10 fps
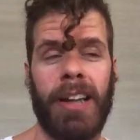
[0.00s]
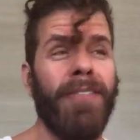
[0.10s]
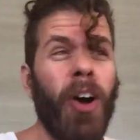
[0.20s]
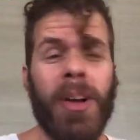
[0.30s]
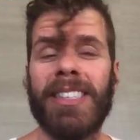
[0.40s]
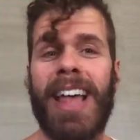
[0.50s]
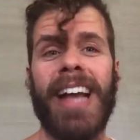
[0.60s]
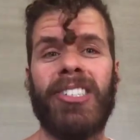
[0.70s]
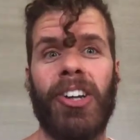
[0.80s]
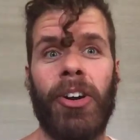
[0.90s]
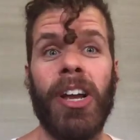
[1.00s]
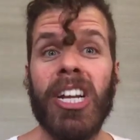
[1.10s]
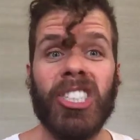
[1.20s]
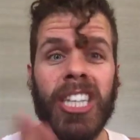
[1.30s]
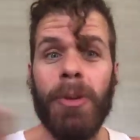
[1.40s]
I've always liked her.
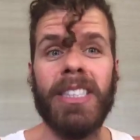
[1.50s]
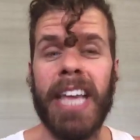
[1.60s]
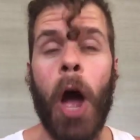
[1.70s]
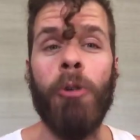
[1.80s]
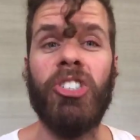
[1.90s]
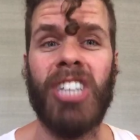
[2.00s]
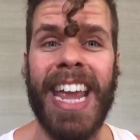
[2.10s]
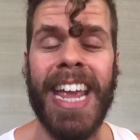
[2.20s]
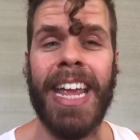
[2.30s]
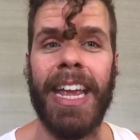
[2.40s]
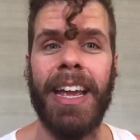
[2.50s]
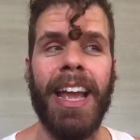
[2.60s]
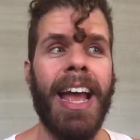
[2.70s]
She was the OG.